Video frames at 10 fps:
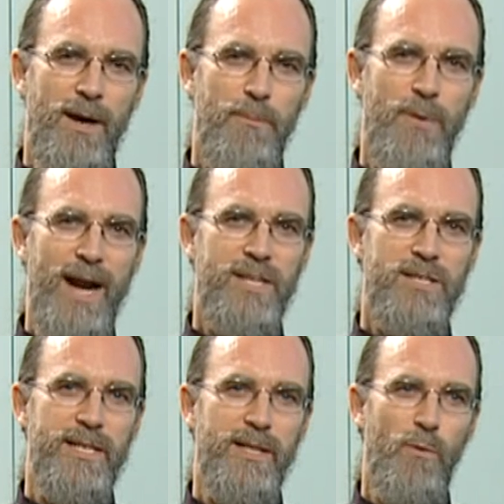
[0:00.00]

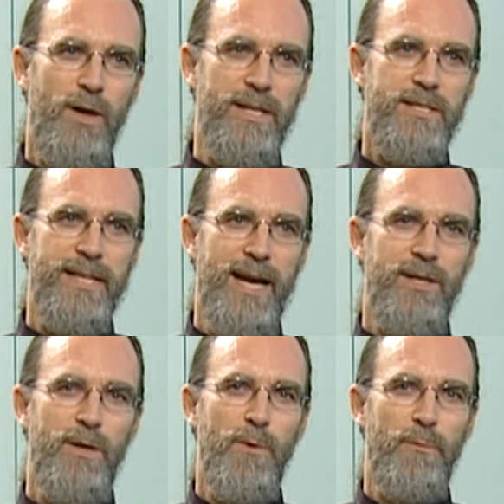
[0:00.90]
practicing, working
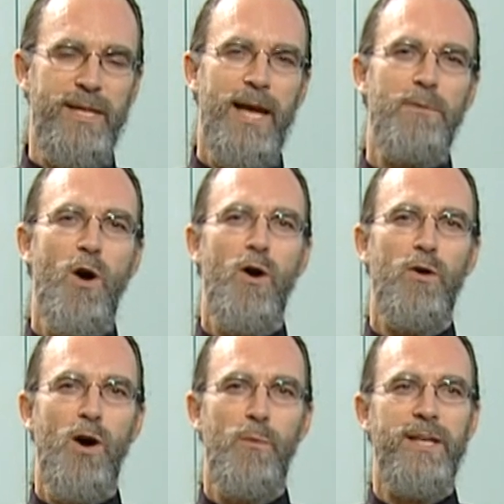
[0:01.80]
together, and when we came to Hong
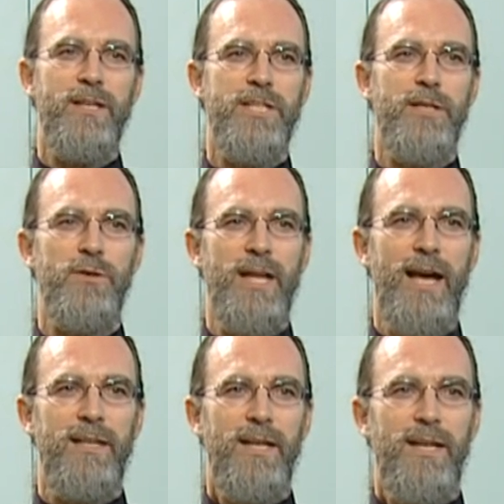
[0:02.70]
Kong, we continued
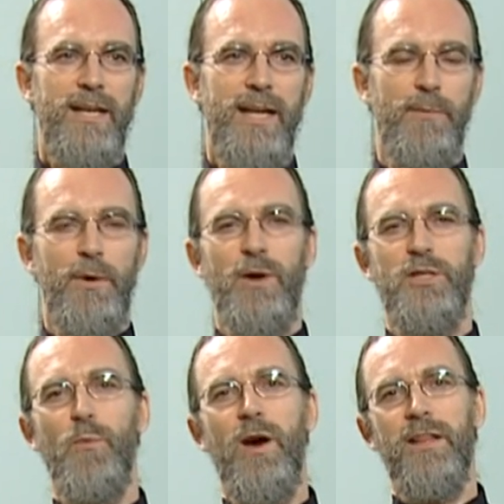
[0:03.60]
that, and we went
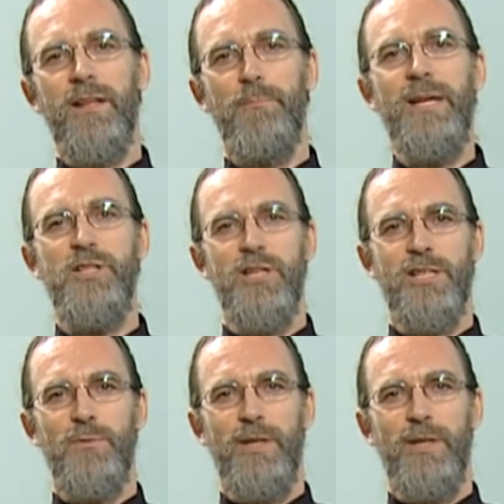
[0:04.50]
to one of the beaches.